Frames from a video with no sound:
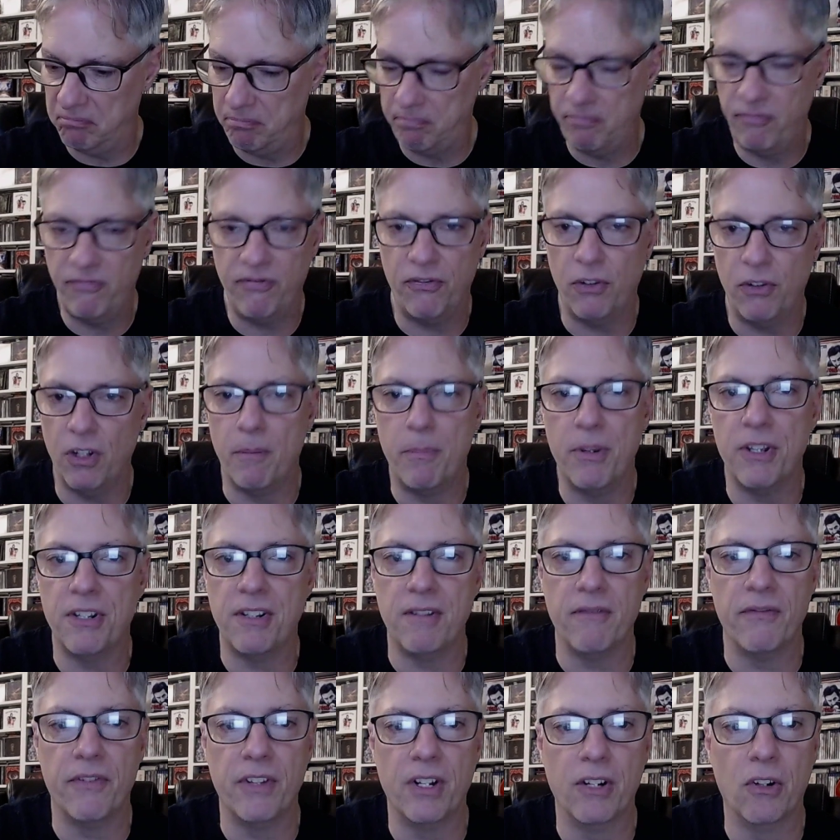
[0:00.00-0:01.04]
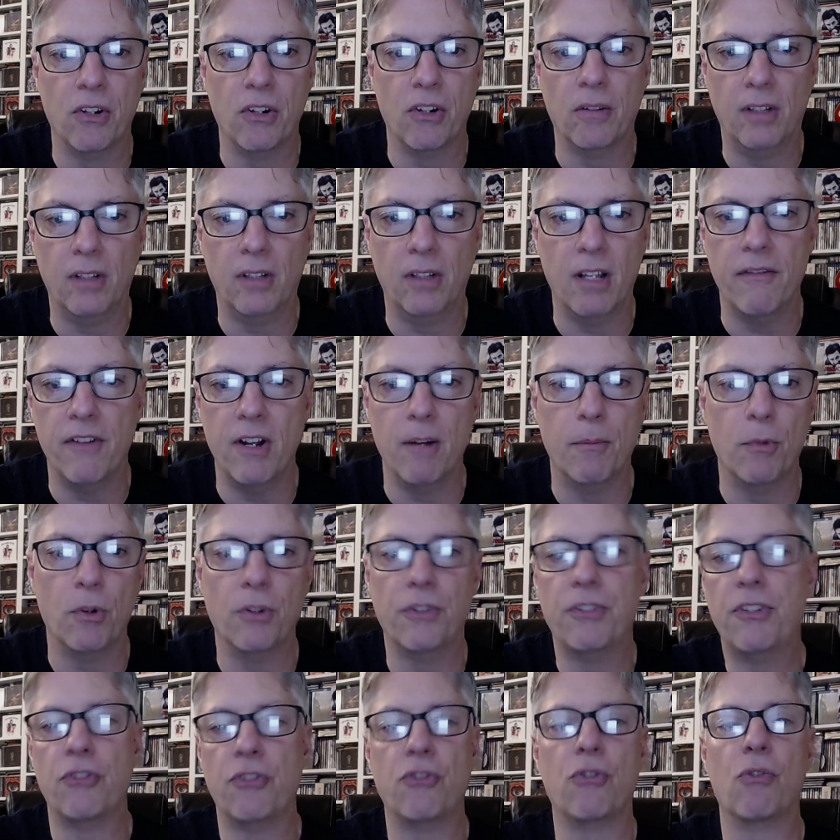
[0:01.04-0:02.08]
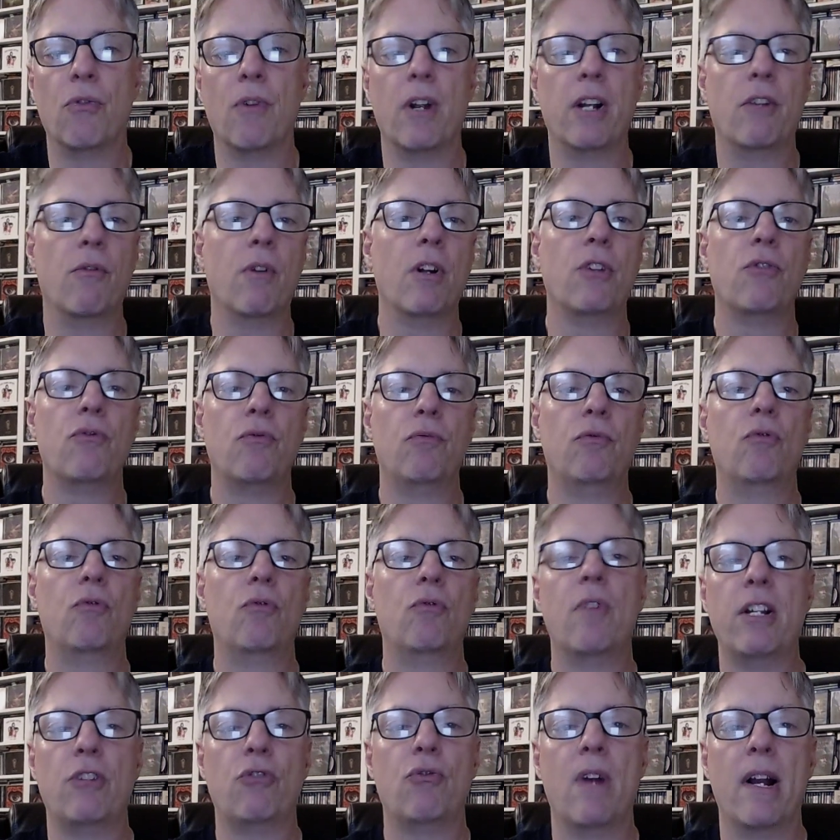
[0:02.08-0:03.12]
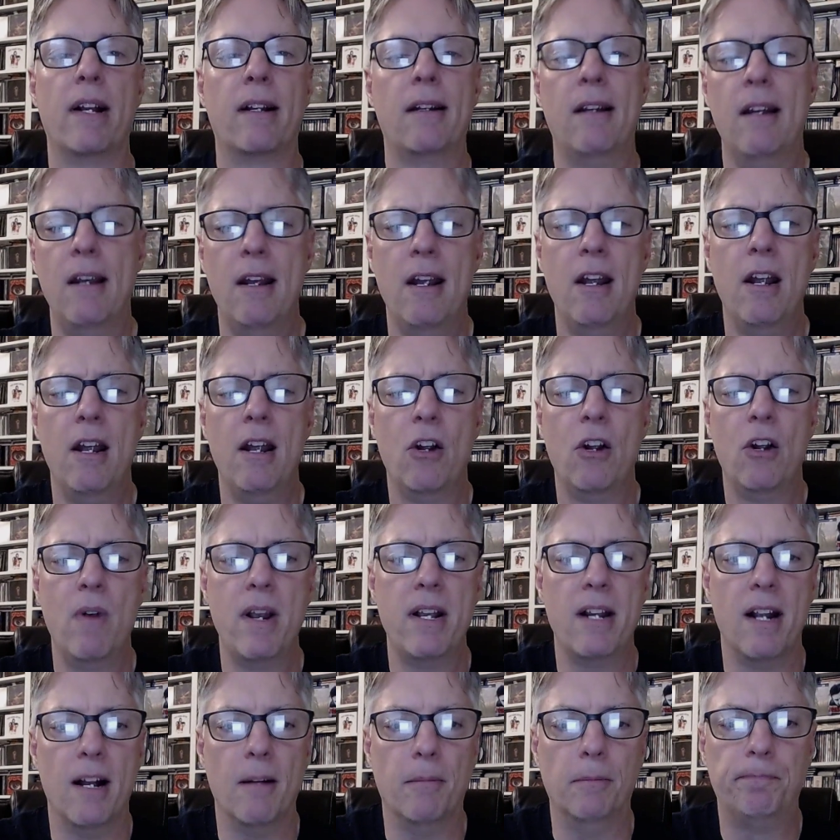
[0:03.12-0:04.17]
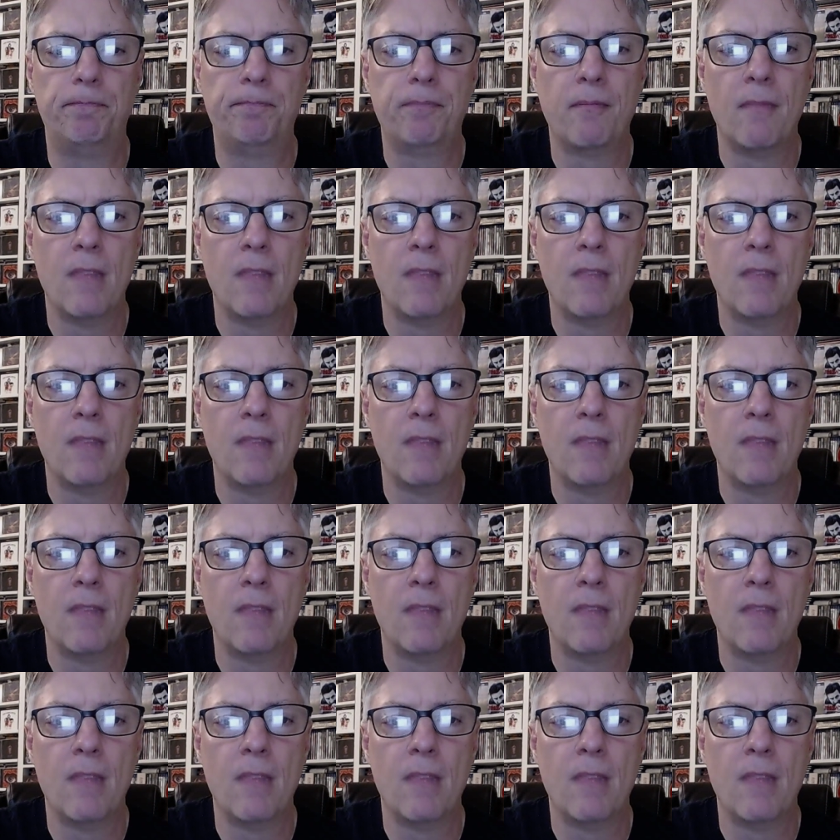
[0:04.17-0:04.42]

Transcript: Full of piss and vinegar. Love Emerald. Such a great, great, great track. Great album.